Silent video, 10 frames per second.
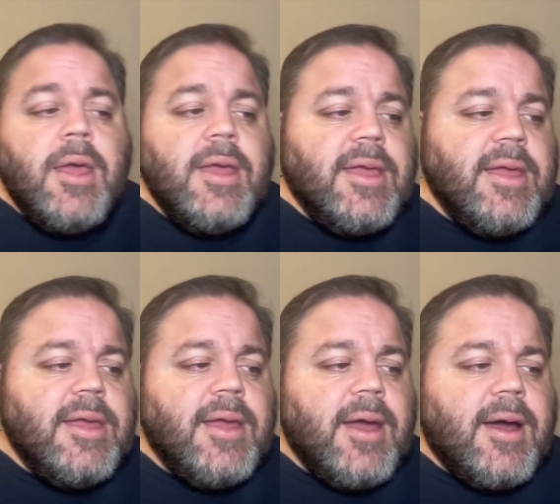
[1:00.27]

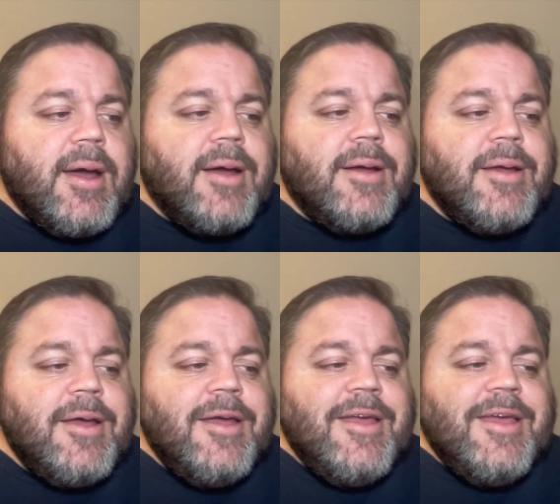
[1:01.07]
he uh,
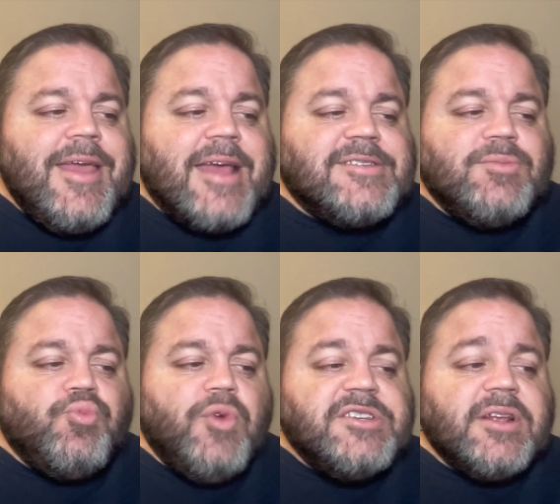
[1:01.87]
has
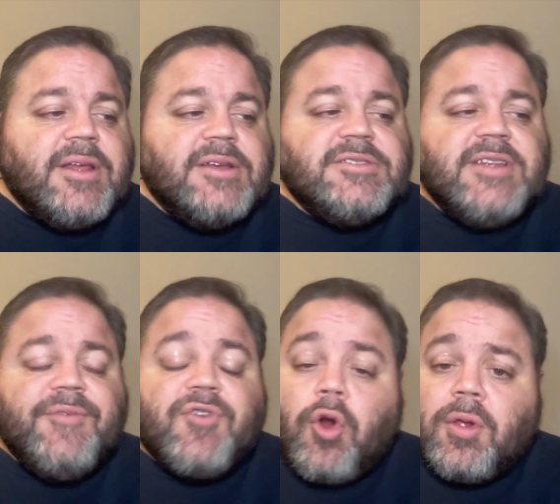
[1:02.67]
recently
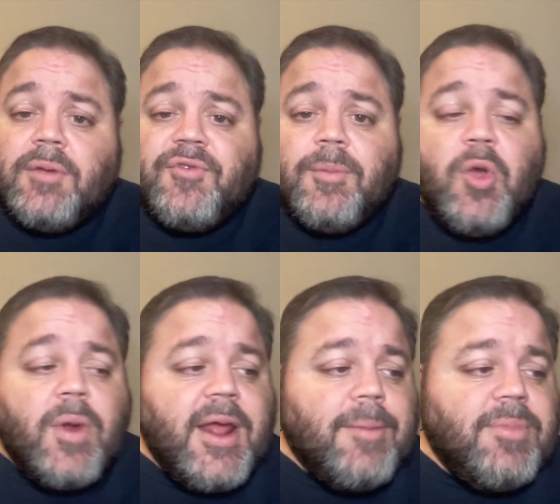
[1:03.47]
steve kirkland from
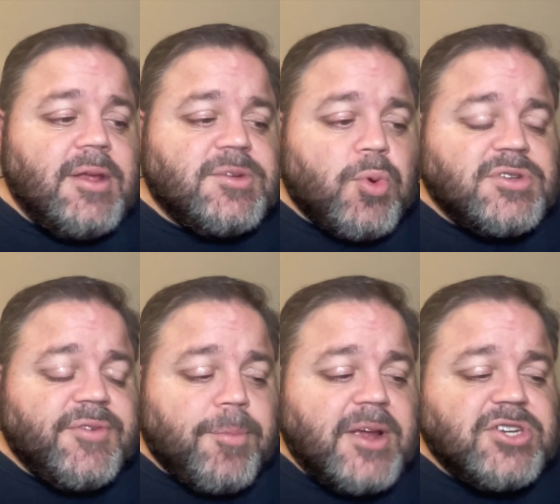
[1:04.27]
unm the sports
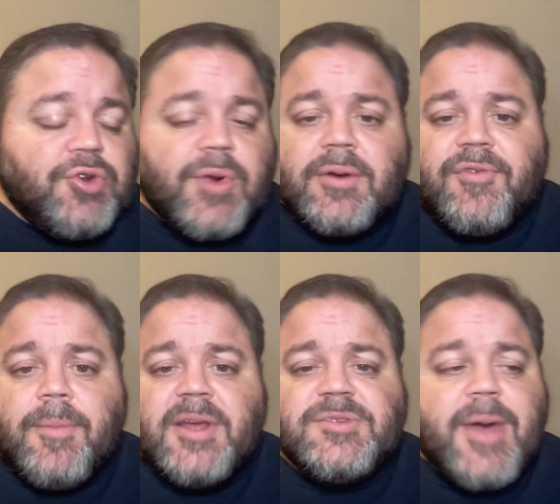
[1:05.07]
information director for
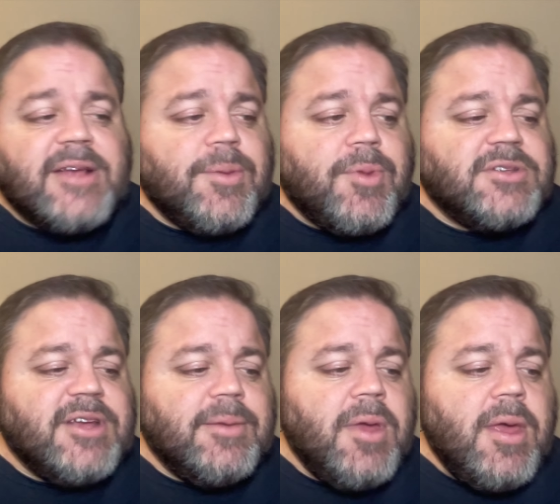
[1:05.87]
the men's basketball
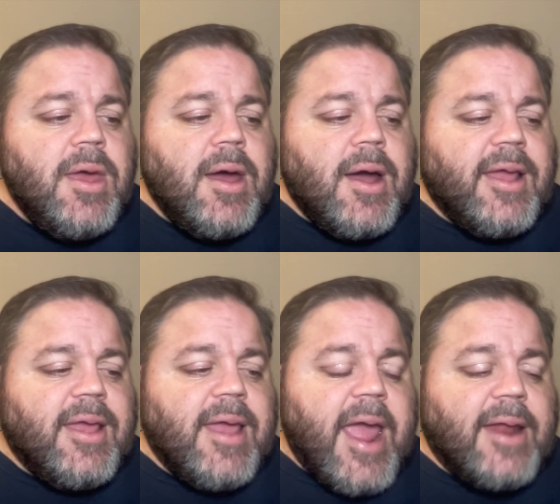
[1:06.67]
team uh,
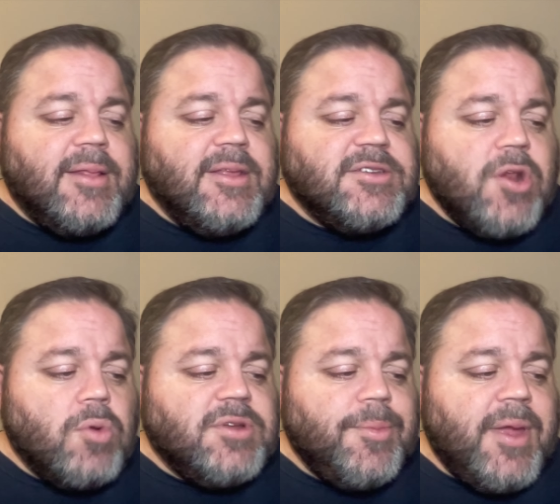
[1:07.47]
handed this
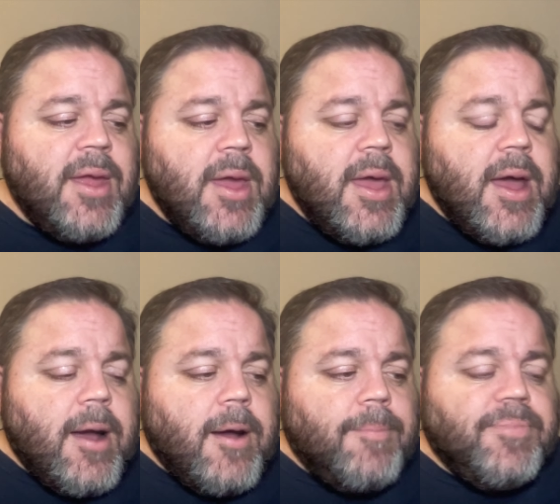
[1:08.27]
note to me
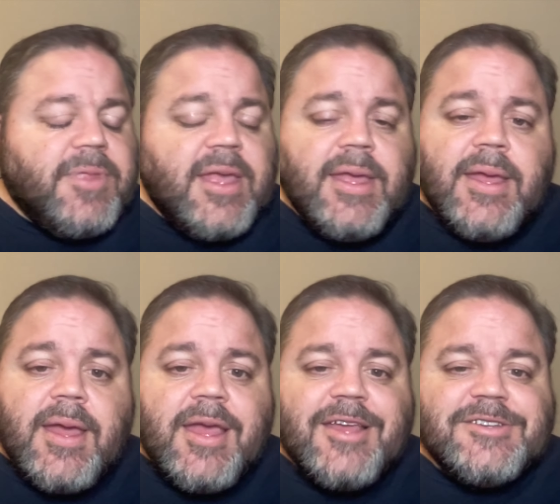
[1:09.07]
um, he
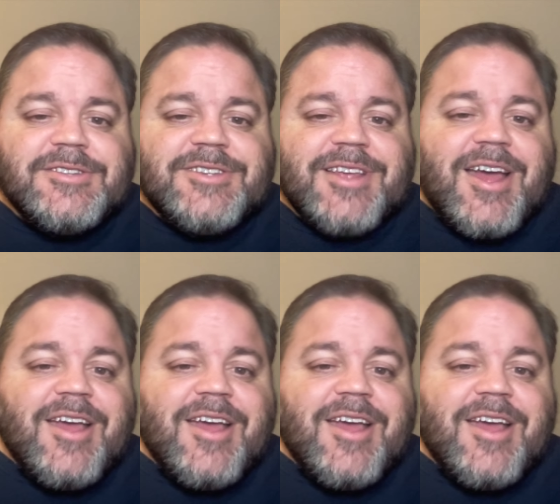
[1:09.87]
is